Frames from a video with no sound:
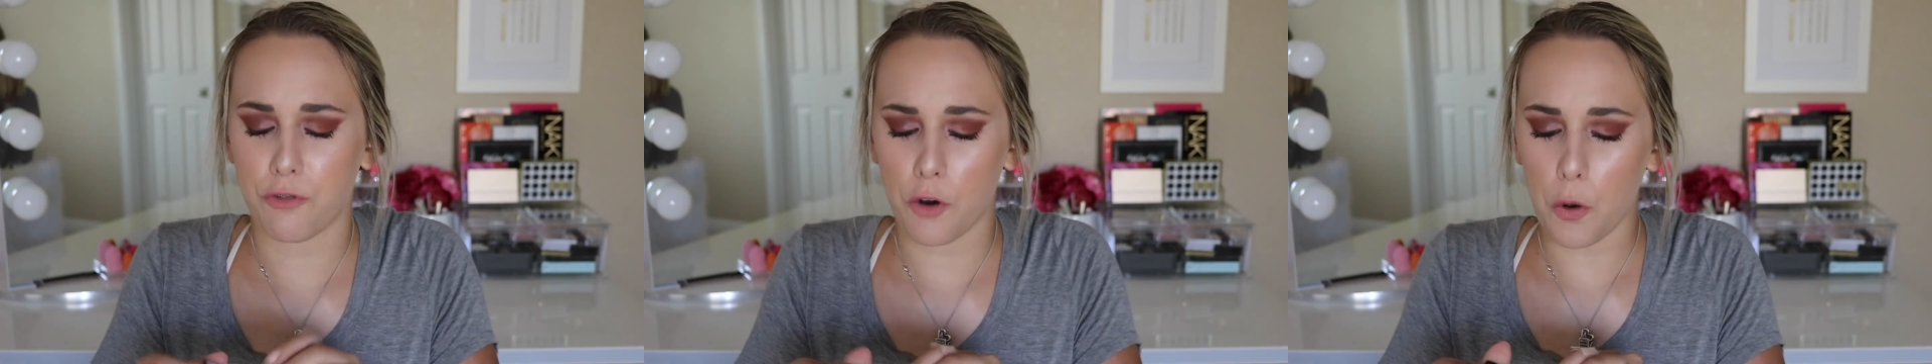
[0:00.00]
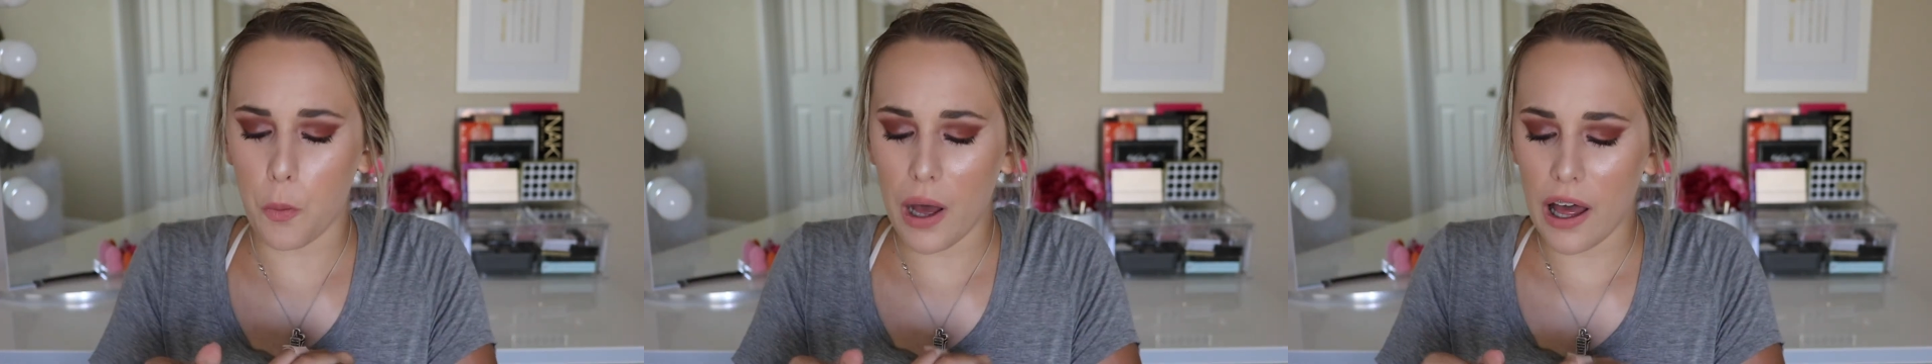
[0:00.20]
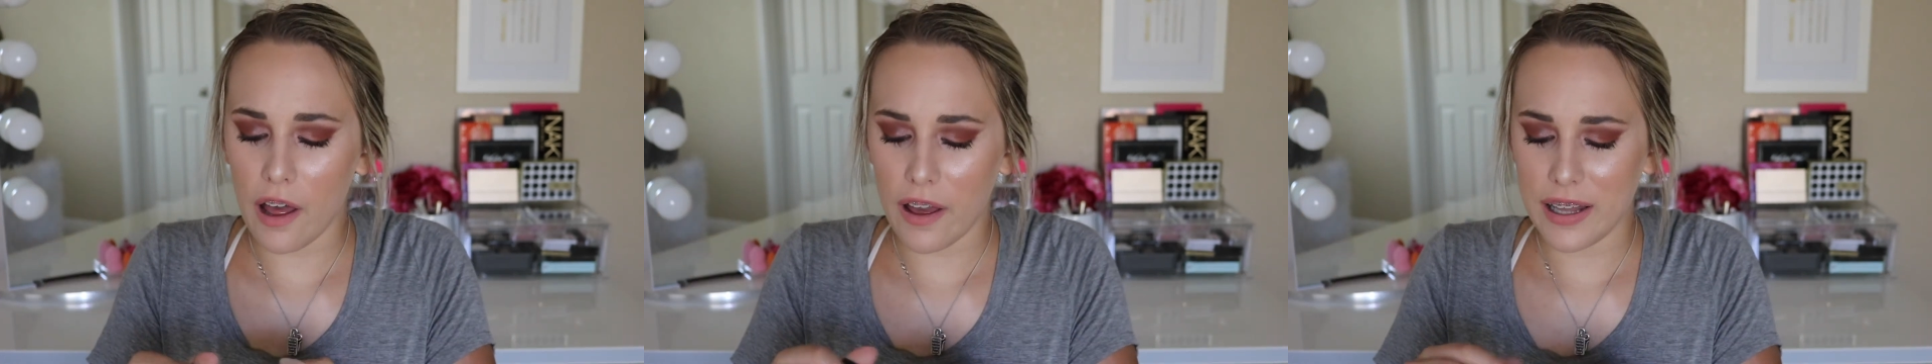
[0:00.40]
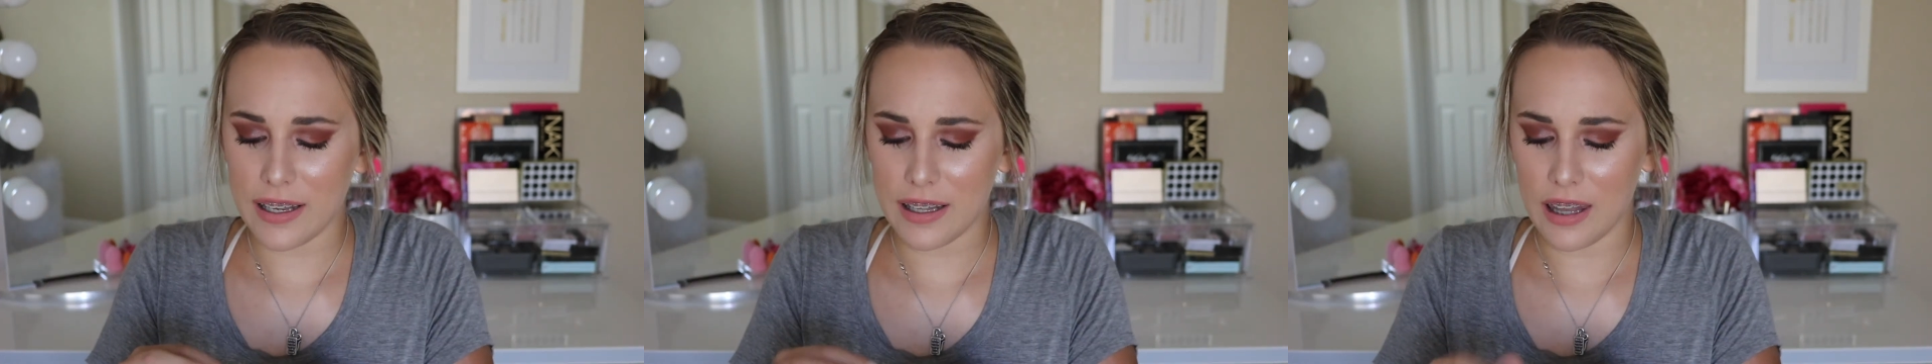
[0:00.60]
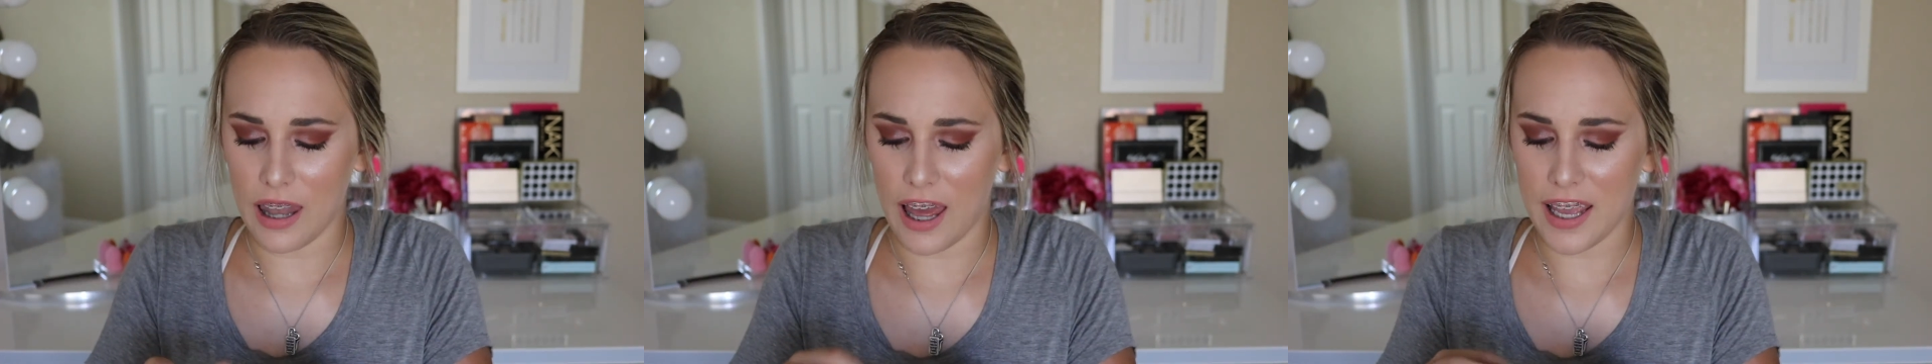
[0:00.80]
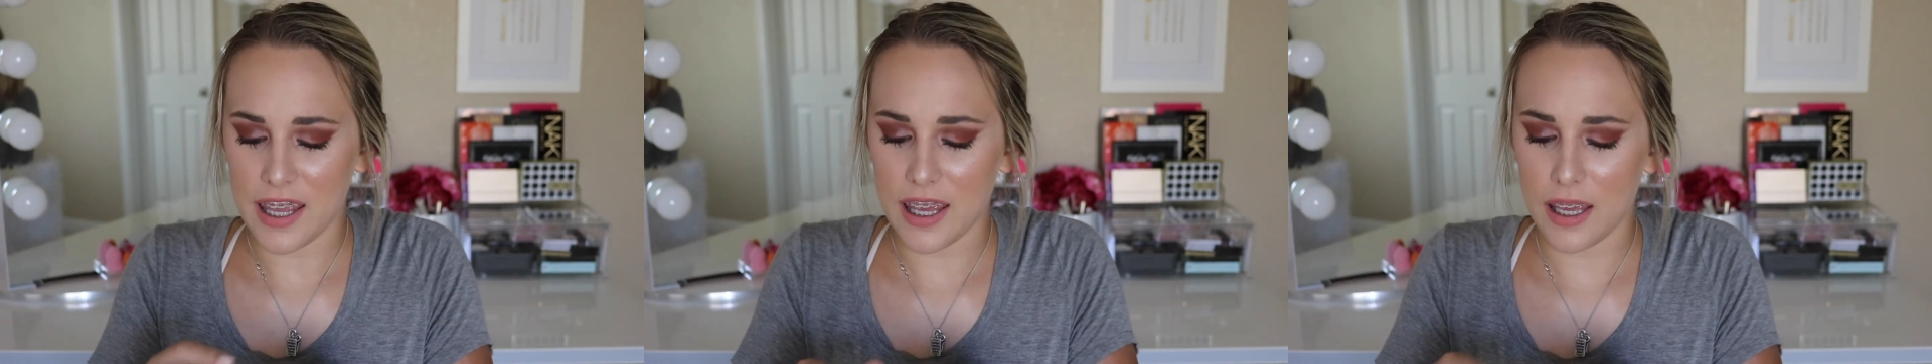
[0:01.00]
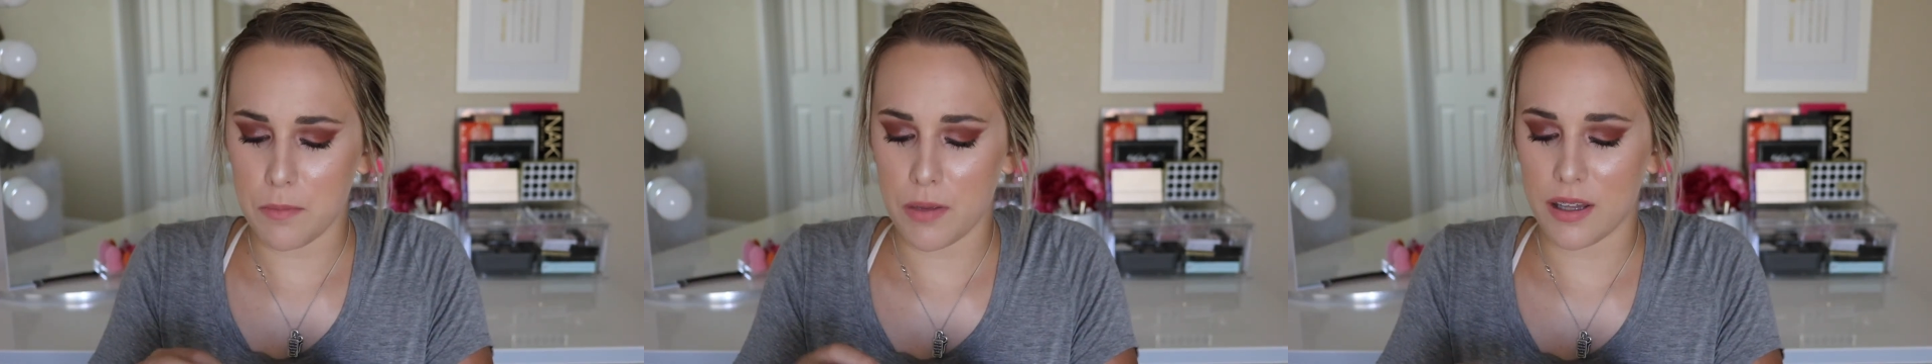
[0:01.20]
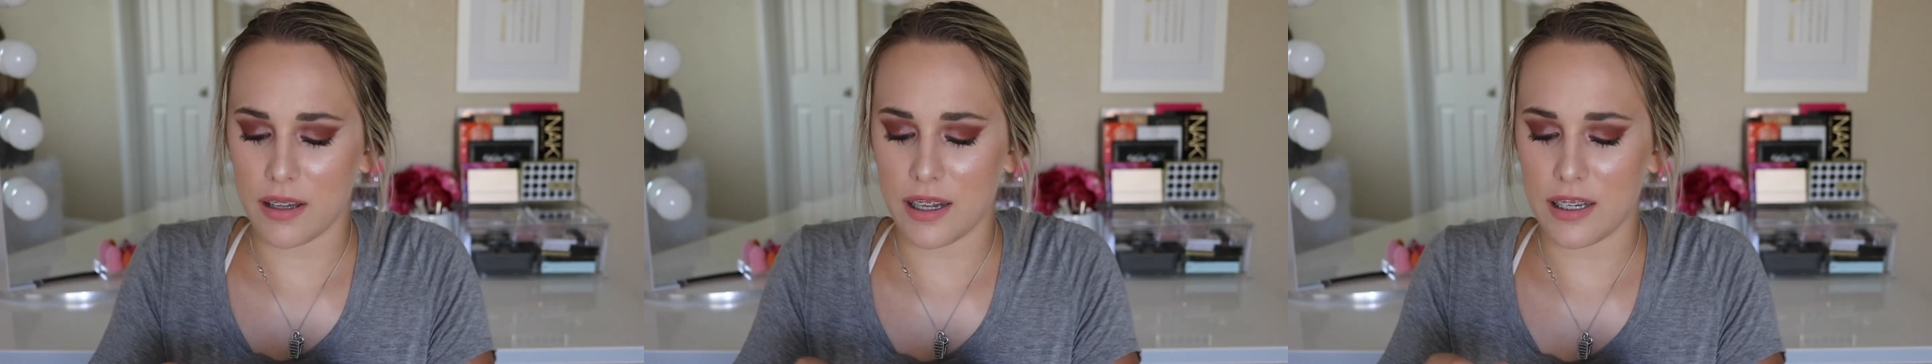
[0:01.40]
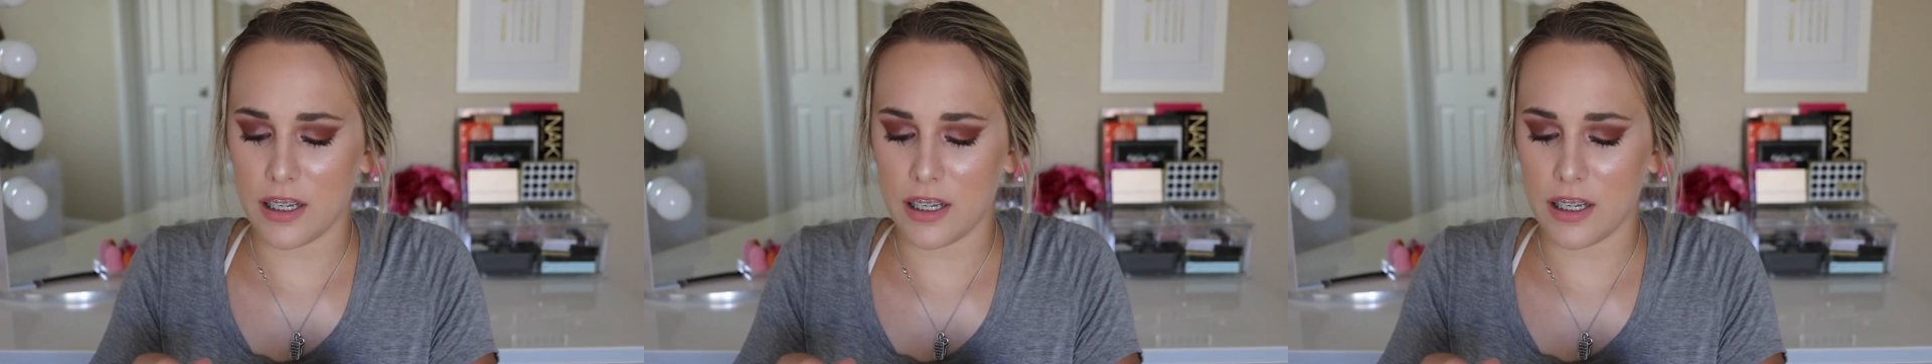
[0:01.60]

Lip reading: For a while I didn't like it because I